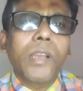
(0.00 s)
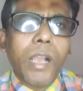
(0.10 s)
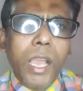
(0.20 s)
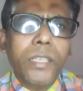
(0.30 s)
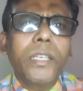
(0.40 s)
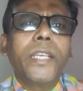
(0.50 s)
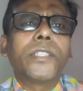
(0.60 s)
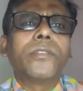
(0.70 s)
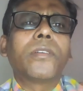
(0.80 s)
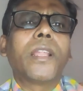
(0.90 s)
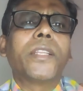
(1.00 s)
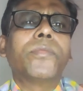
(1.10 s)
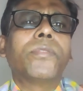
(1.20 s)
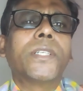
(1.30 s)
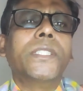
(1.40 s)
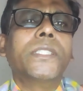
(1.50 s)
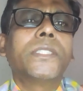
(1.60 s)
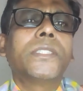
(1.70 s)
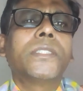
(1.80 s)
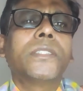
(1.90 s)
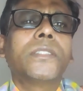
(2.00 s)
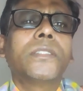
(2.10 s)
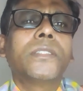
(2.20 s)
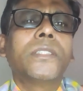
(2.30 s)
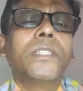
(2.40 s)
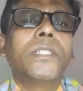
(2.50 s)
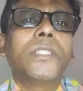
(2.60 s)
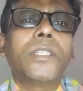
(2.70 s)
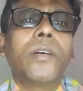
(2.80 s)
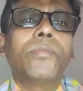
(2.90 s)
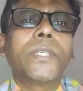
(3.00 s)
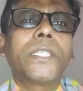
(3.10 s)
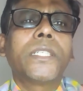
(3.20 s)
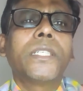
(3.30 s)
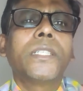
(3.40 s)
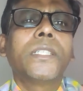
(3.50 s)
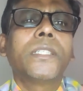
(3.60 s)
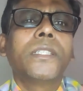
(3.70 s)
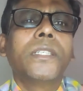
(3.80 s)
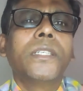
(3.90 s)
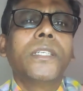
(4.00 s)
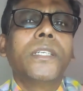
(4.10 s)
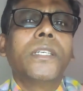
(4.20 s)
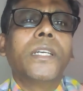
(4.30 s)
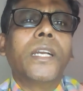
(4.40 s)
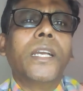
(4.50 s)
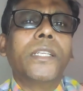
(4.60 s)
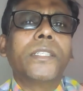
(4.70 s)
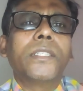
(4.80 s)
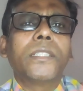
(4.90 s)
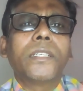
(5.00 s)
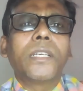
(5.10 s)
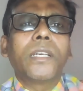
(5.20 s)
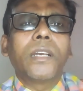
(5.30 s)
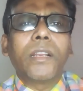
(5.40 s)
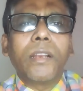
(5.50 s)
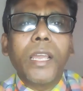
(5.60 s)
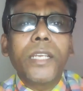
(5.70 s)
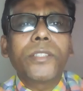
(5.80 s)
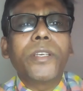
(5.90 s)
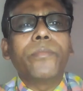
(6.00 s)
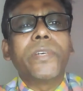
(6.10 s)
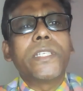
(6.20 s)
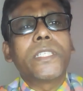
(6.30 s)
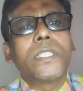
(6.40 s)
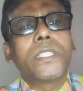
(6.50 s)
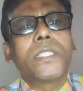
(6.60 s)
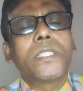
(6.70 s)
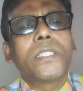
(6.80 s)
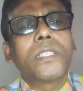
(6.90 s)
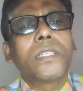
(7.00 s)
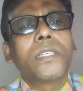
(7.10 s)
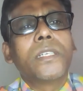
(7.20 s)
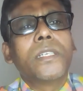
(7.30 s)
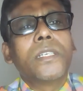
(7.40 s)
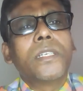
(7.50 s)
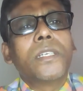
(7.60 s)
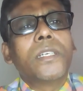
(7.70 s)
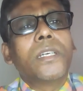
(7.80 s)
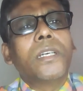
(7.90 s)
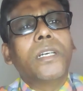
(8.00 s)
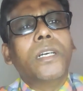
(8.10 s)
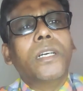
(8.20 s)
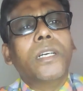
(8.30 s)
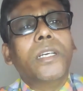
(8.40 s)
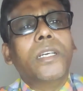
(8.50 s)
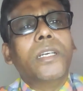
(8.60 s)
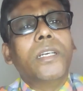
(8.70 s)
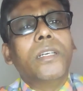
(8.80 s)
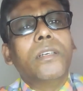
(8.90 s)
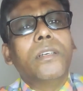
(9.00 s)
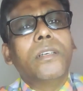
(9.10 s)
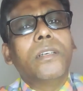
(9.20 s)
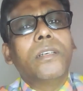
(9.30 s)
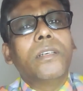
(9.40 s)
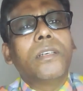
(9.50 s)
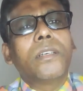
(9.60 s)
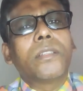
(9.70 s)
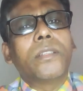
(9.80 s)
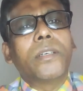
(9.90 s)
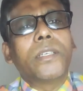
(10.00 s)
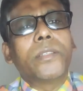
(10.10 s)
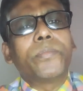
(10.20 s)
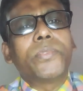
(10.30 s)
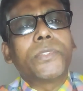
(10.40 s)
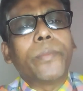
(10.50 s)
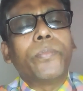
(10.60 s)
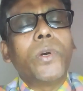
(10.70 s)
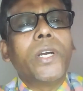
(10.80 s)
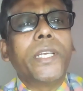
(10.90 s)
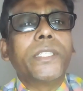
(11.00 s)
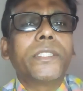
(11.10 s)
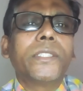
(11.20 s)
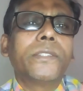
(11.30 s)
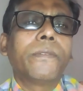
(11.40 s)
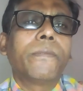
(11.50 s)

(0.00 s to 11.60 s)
I'd like to clarify this topic, and I'd like to emphasize uh, the some point